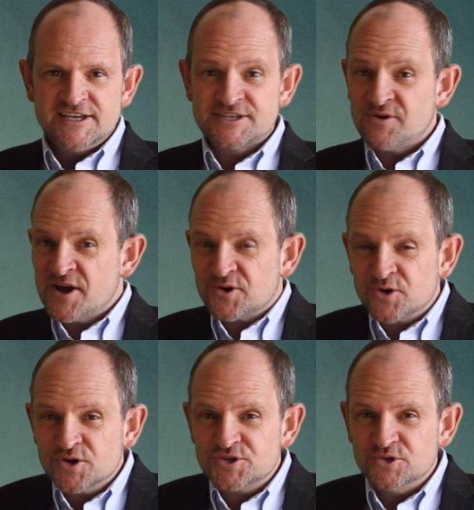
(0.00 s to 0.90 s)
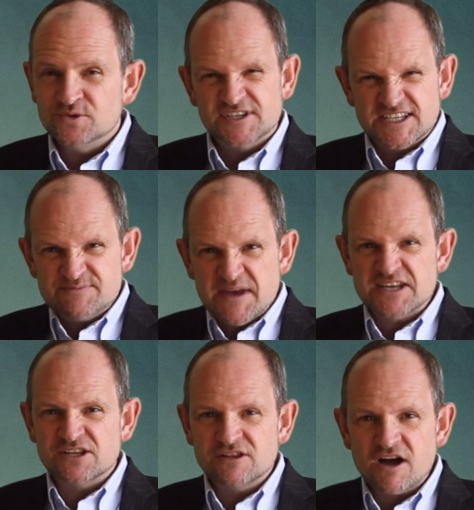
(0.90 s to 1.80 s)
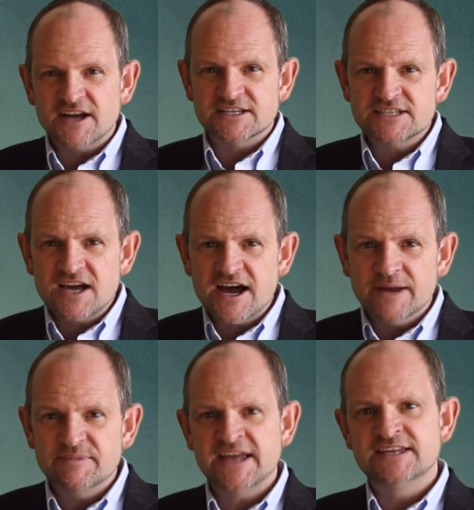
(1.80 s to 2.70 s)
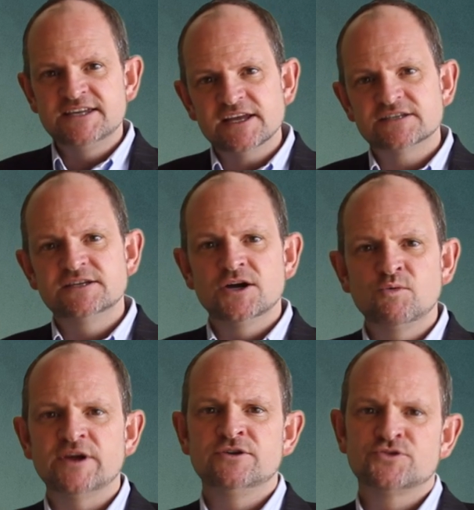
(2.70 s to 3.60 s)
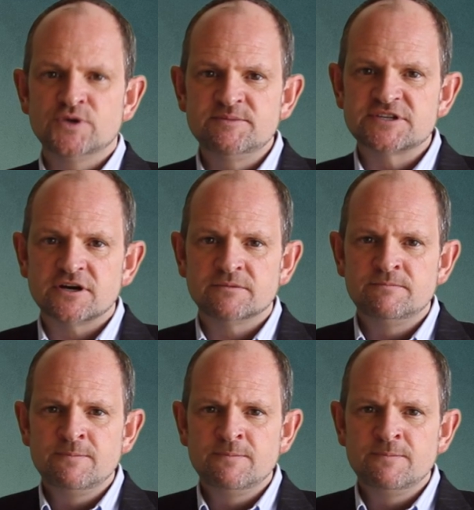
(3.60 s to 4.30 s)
So I urge you to spend a lot of time and get to know what your dreams are.